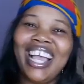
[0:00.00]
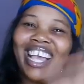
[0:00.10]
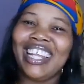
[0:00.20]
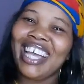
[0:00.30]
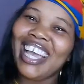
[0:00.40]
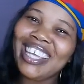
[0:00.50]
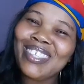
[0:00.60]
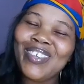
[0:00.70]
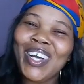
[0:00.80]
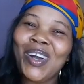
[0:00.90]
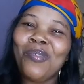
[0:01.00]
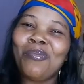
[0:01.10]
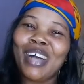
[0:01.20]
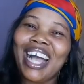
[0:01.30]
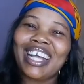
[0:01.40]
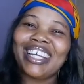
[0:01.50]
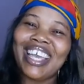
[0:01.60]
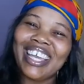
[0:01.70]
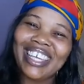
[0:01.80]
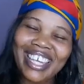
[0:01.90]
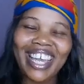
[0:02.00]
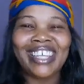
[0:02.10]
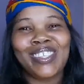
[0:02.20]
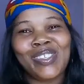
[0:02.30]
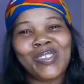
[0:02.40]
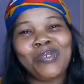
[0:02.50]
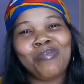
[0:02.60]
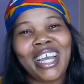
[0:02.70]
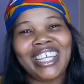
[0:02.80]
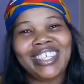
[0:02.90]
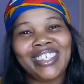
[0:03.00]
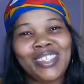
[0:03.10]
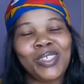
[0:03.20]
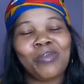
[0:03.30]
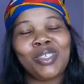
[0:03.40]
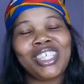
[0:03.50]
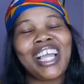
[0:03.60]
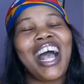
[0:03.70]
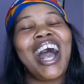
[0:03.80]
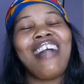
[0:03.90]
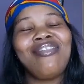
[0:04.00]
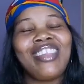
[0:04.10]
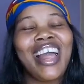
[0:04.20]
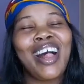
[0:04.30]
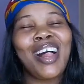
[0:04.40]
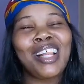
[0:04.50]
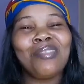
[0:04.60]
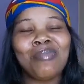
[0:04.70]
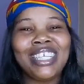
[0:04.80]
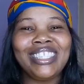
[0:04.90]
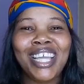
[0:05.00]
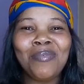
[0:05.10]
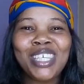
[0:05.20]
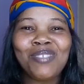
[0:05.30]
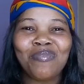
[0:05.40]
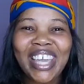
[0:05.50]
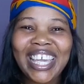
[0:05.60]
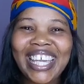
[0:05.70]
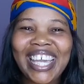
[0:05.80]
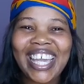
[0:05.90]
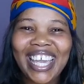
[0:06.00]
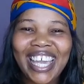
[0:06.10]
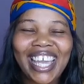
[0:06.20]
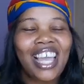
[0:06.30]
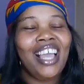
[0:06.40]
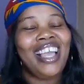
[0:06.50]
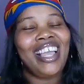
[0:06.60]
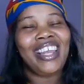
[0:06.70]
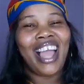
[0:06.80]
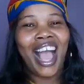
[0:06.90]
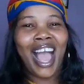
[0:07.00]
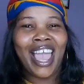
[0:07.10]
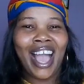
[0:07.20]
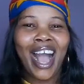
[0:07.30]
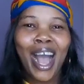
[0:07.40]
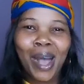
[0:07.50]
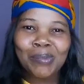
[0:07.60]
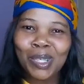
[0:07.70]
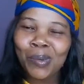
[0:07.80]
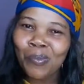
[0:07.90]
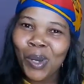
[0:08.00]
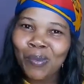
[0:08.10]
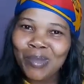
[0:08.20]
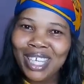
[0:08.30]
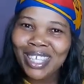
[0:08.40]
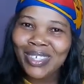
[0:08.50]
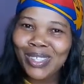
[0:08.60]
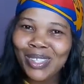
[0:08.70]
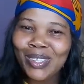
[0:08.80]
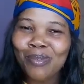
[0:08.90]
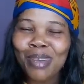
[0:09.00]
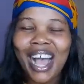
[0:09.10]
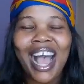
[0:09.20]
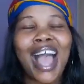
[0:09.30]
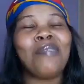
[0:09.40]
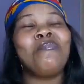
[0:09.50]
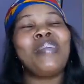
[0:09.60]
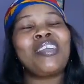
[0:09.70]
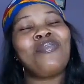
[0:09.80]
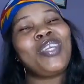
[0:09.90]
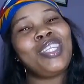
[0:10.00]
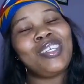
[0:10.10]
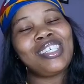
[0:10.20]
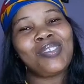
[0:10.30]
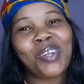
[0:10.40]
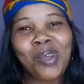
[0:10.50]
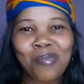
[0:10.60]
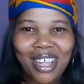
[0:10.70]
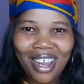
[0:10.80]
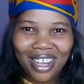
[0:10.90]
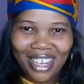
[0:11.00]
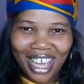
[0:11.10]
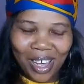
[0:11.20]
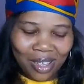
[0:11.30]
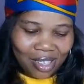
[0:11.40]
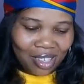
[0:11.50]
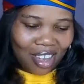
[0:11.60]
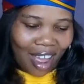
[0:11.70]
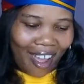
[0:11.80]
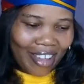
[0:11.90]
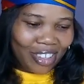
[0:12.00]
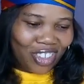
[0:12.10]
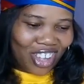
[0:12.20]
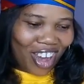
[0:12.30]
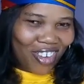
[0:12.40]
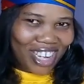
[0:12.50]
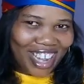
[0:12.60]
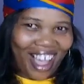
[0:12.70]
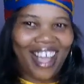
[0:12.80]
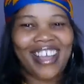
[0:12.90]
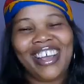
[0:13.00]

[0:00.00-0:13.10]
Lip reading: Hello guys, welcome back again to my YouTube channel. My name is Vicky and I am a mommy YouTuber. I make videos from Lagos, Nigeria.